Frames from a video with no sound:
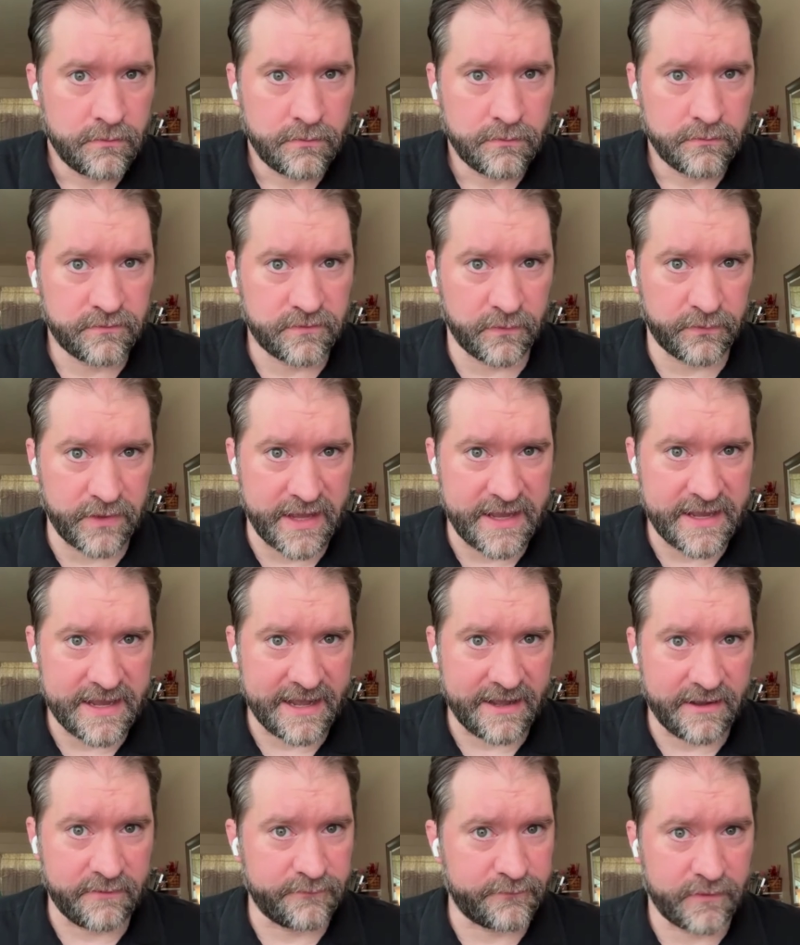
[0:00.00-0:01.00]
Do they
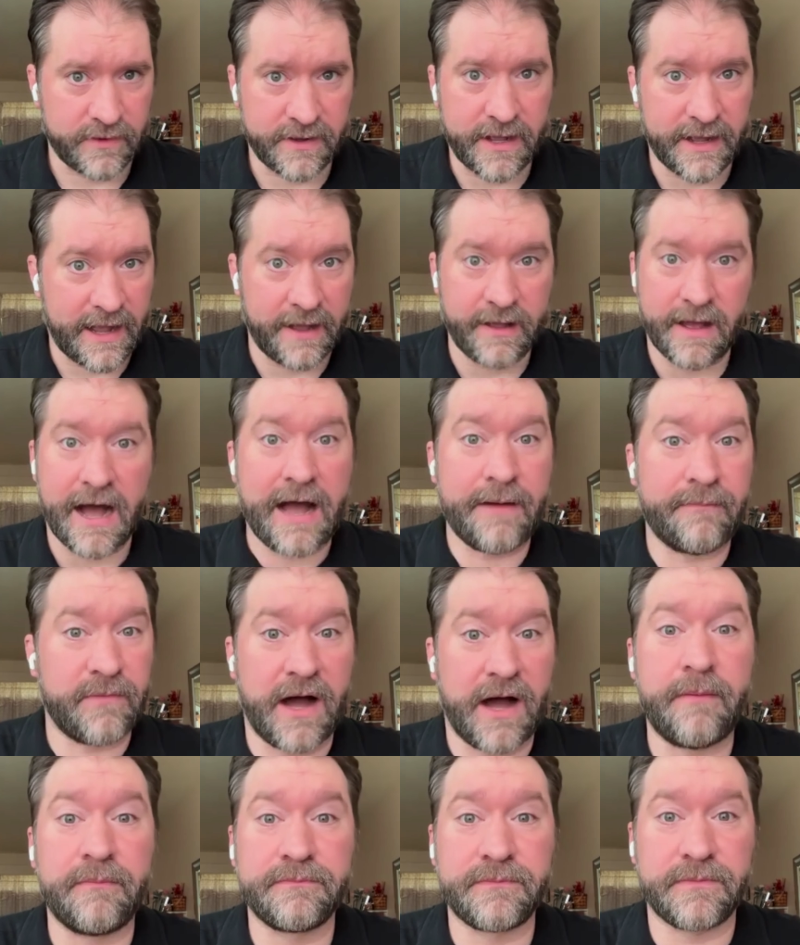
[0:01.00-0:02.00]
have?
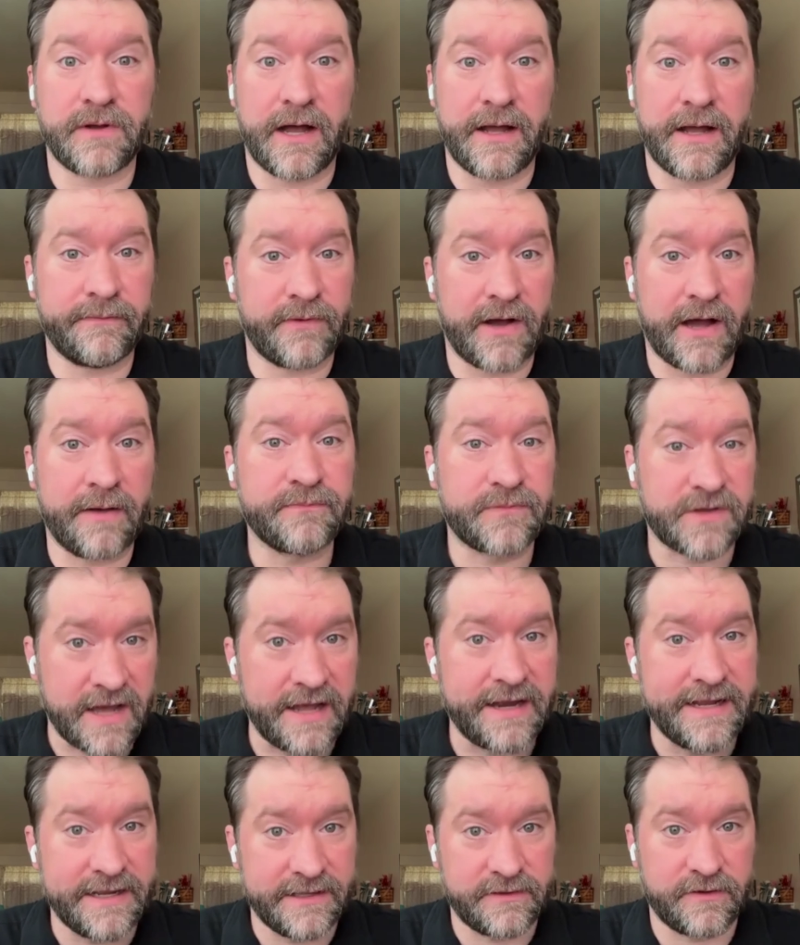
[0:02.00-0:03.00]
I'm
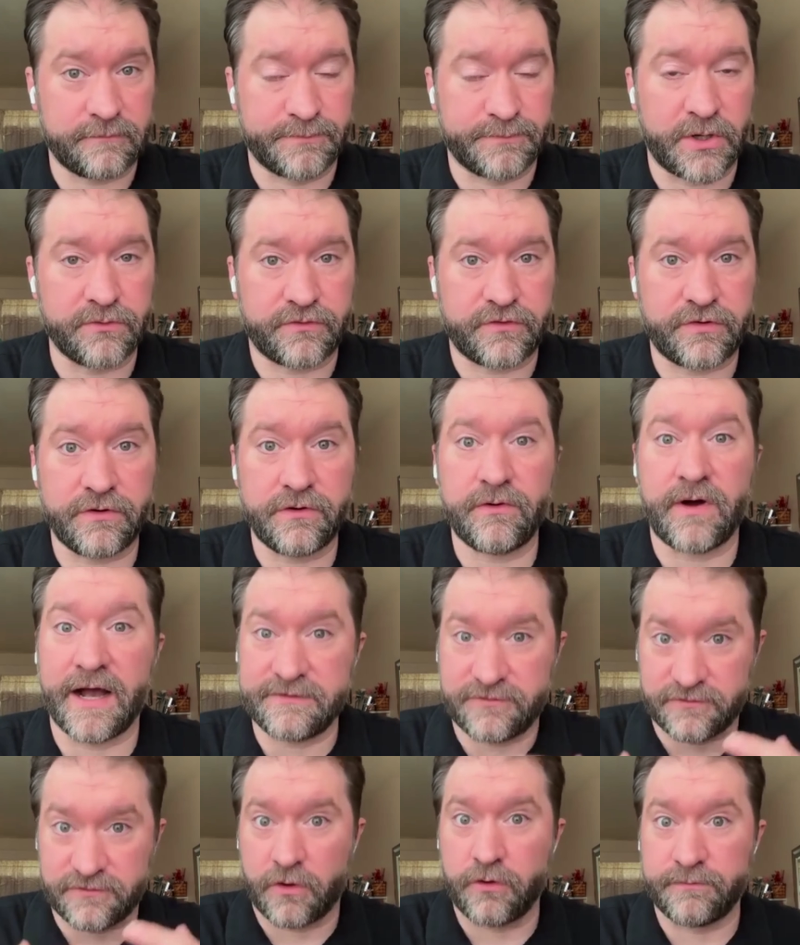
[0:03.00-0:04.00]
kind of in this boat too. I
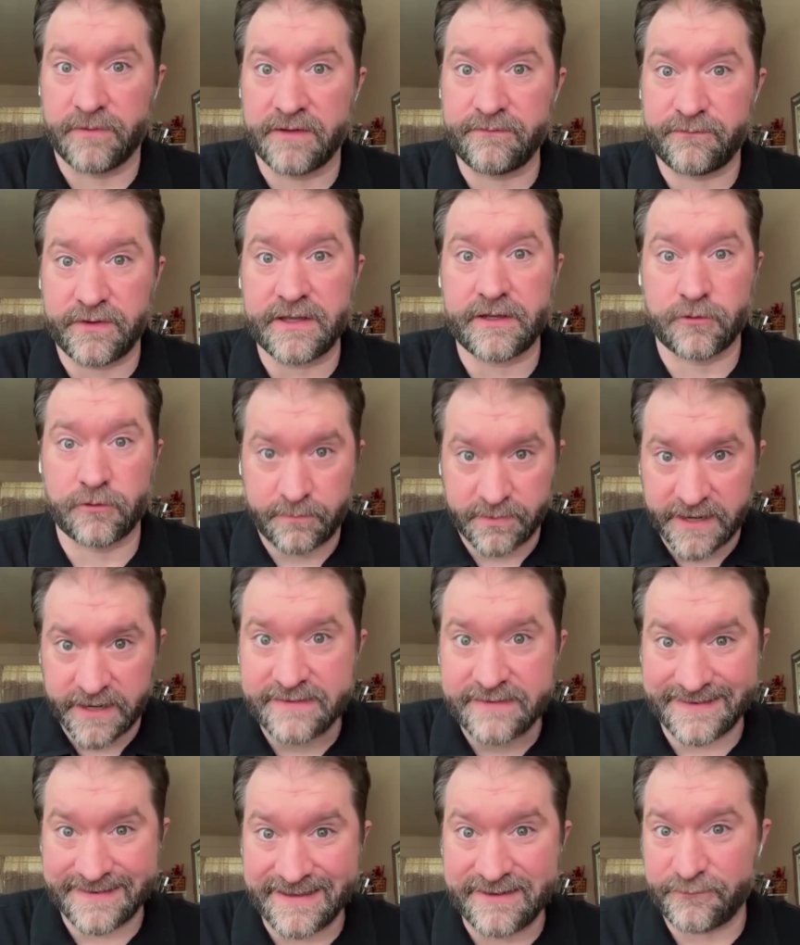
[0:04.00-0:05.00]
sold my vehicle, but I
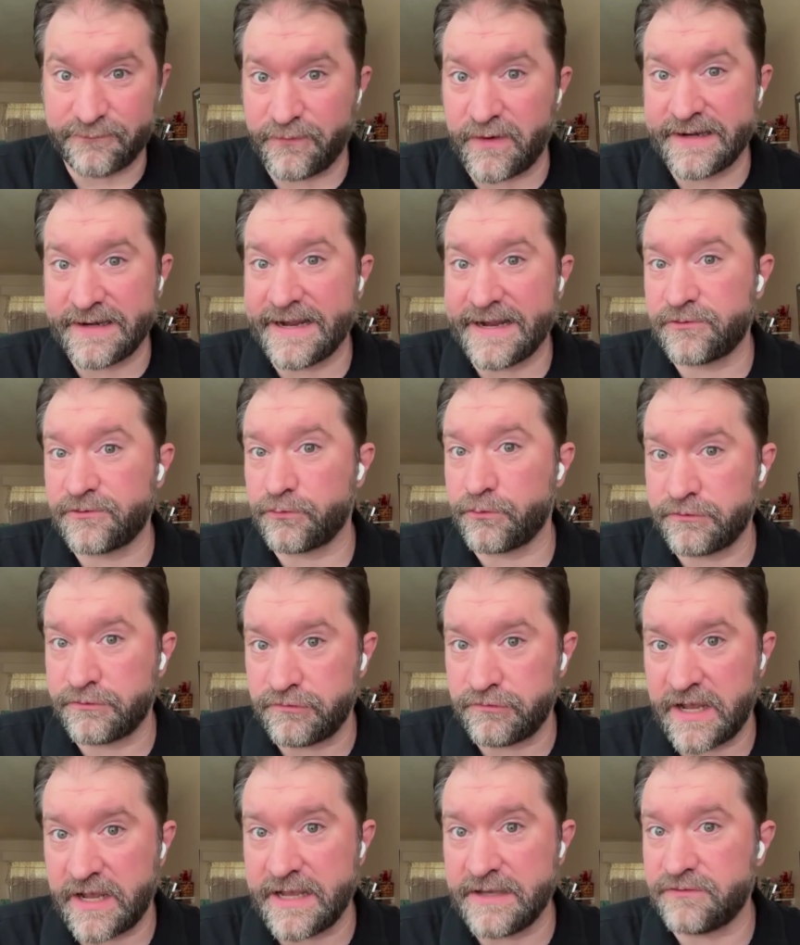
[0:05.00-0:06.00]
did finance with
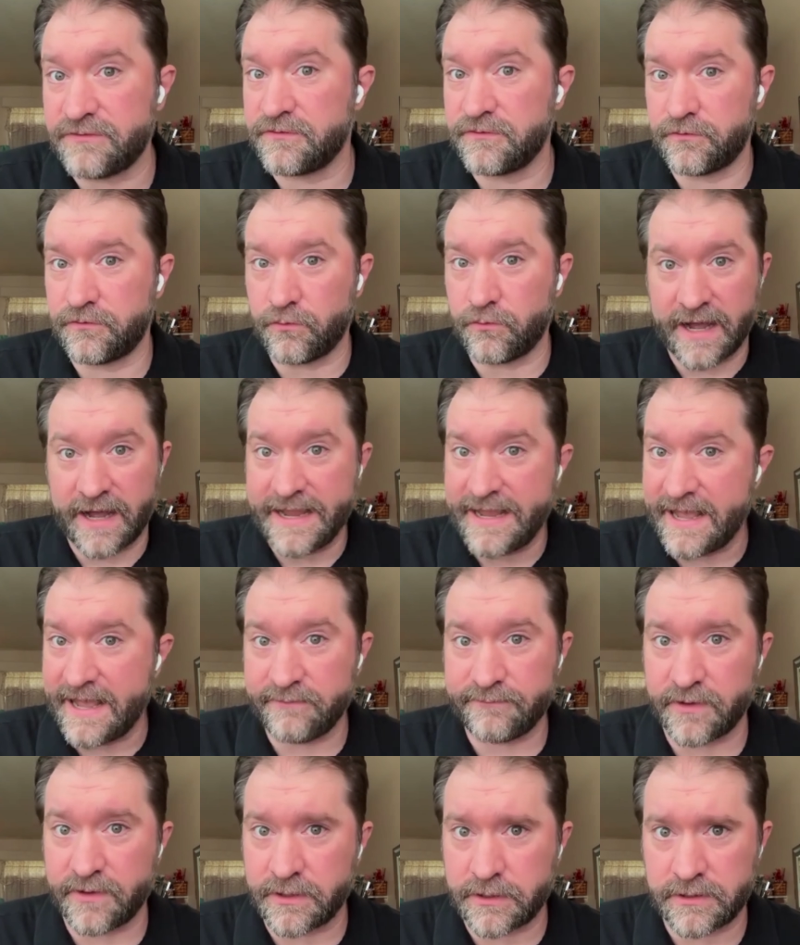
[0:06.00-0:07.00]
Chase. Do I
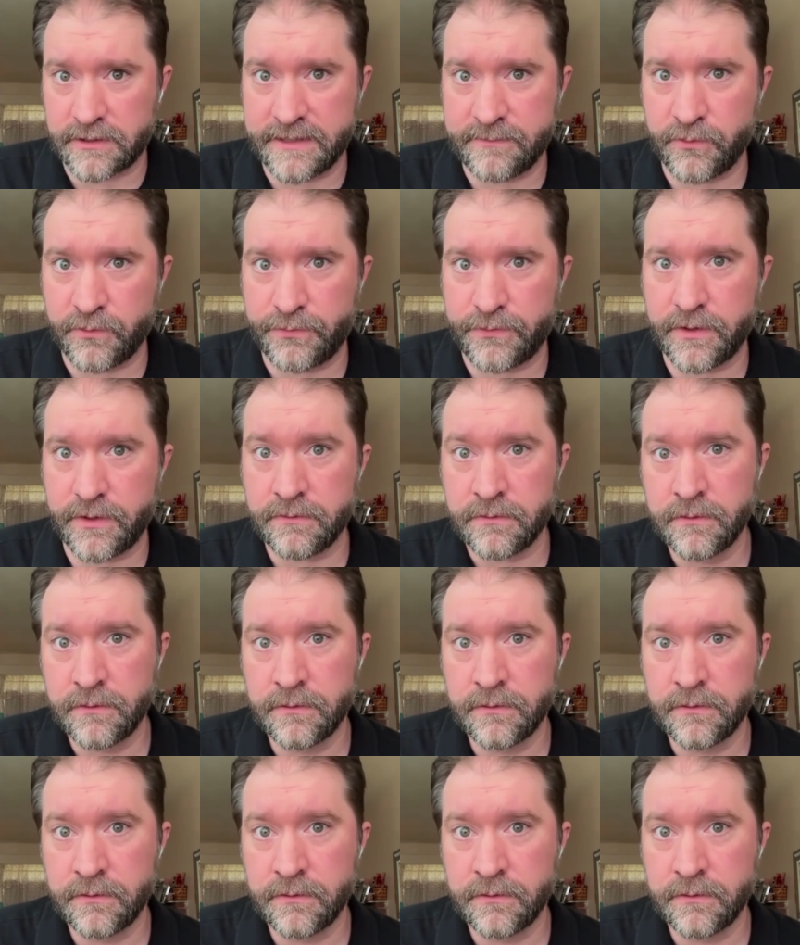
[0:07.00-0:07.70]
have a claim with you?